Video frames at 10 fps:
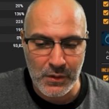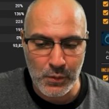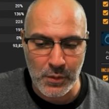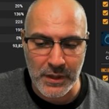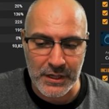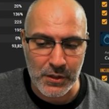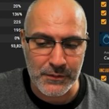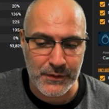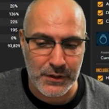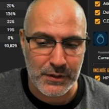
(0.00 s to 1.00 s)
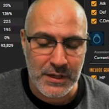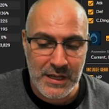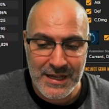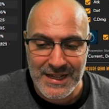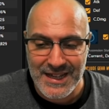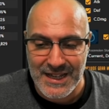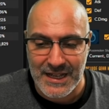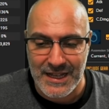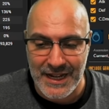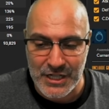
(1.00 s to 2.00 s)
we want to go for
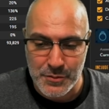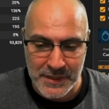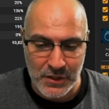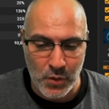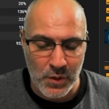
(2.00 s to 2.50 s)
H P or